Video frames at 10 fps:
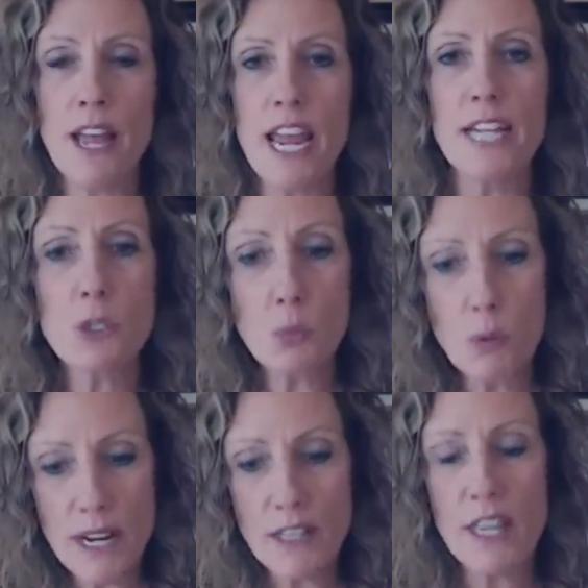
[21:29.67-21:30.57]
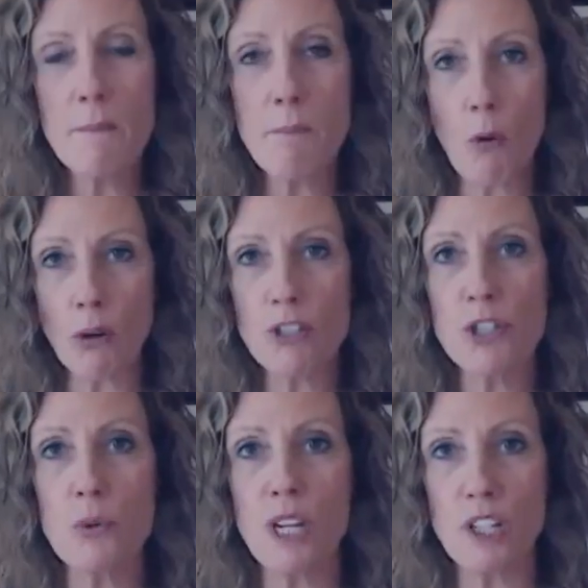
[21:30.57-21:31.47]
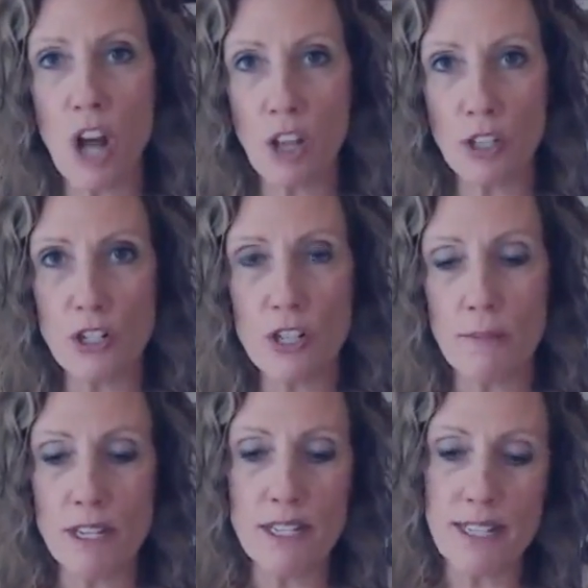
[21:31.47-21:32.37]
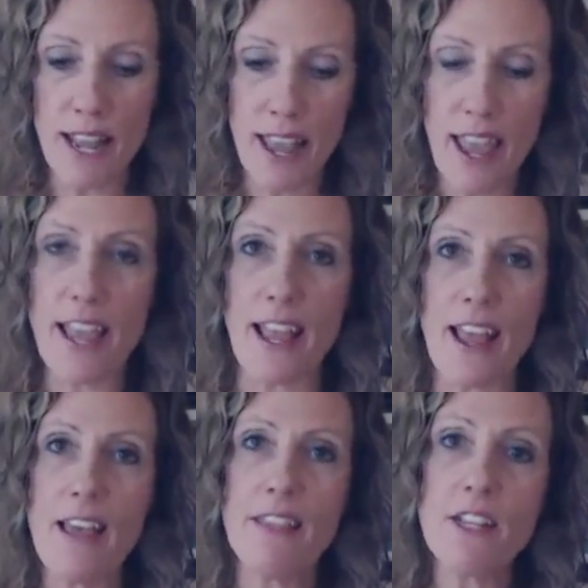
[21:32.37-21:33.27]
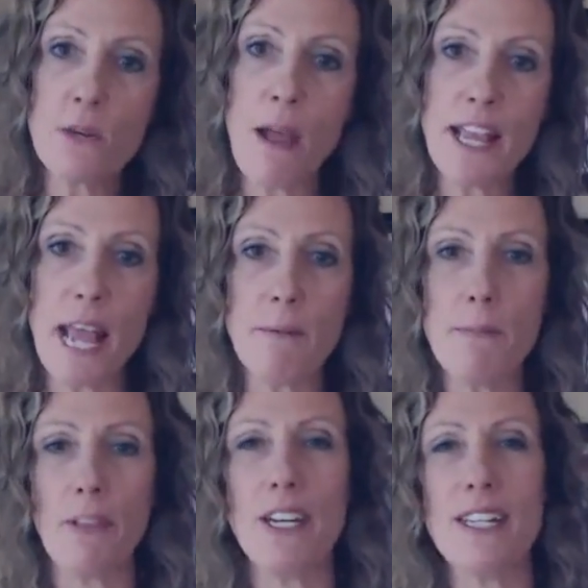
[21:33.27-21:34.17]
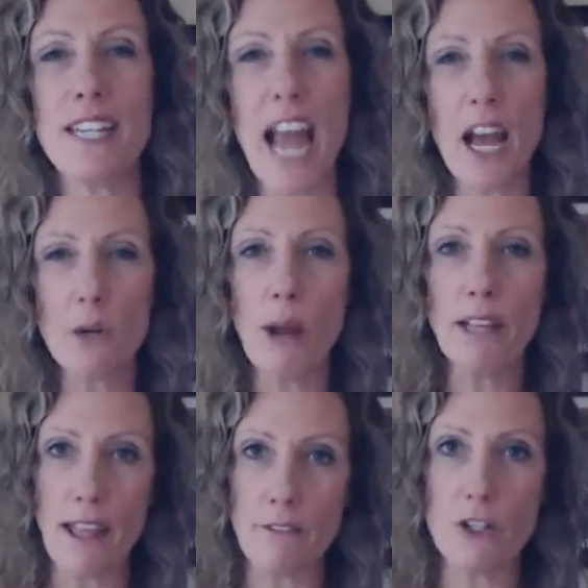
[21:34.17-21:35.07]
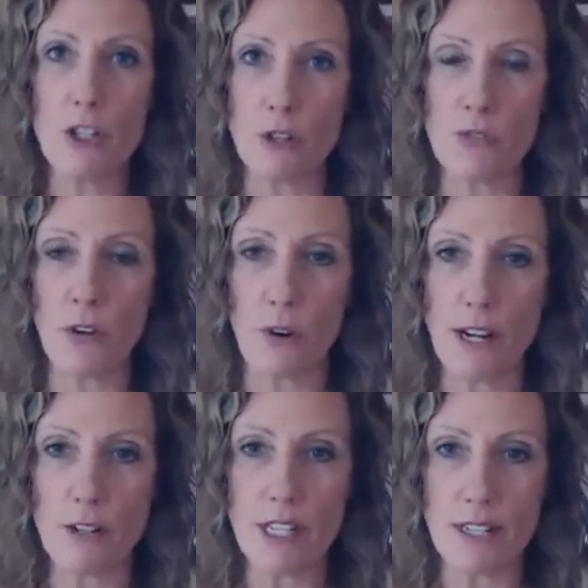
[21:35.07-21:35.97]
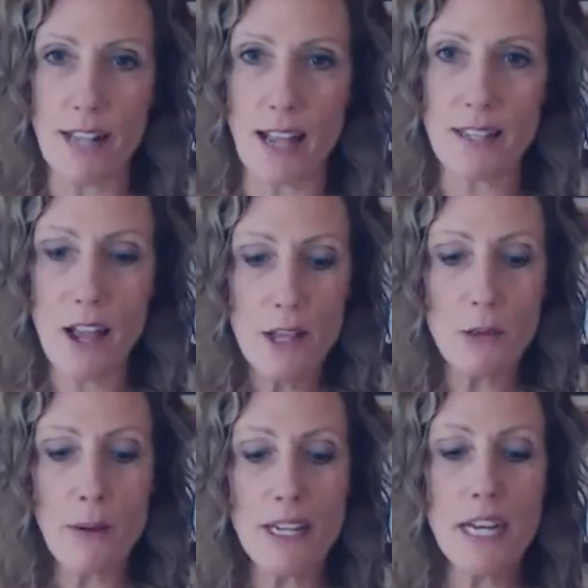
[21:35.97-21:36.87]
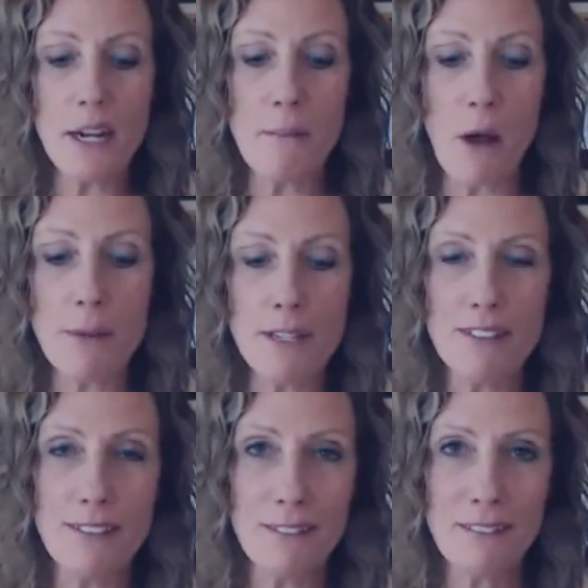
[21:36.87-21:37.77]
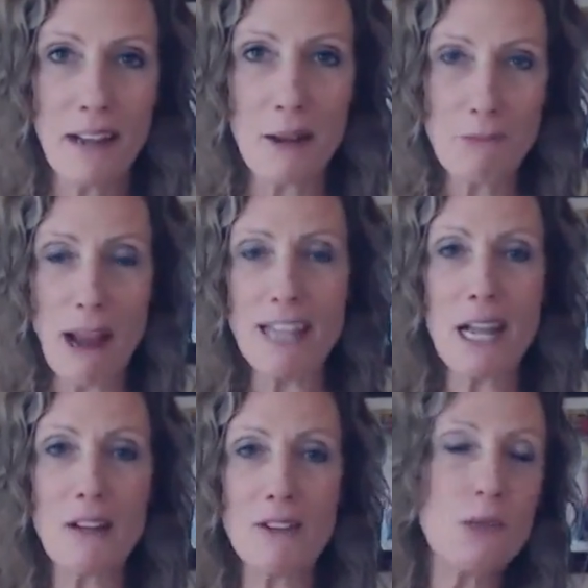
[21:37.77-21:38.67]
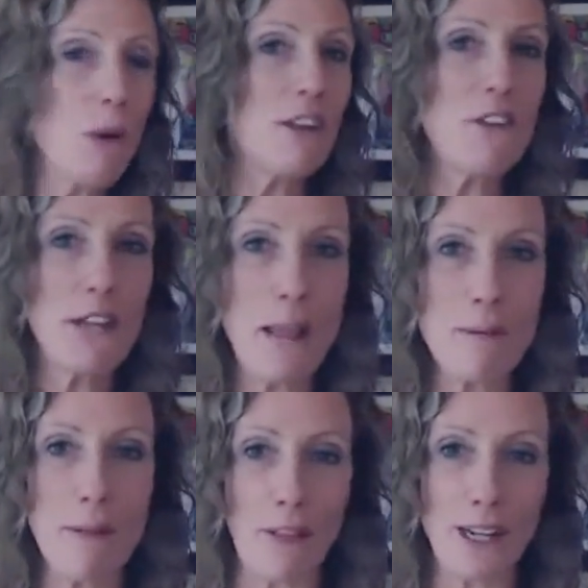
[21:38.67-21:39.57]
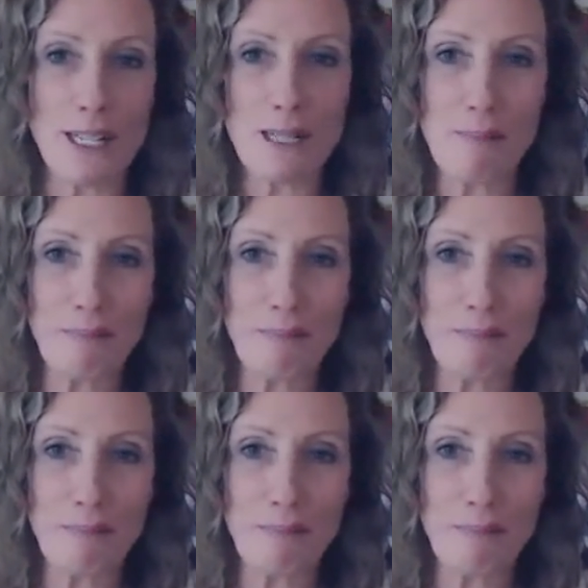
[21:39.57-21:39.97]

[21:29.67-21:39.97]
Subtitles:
it's really important to acknowledge them and to say, hey, these are my CAPEabilities, and how do I leverage those for greater success? So I want you to take a moment and write down just one of your CAPEabilities.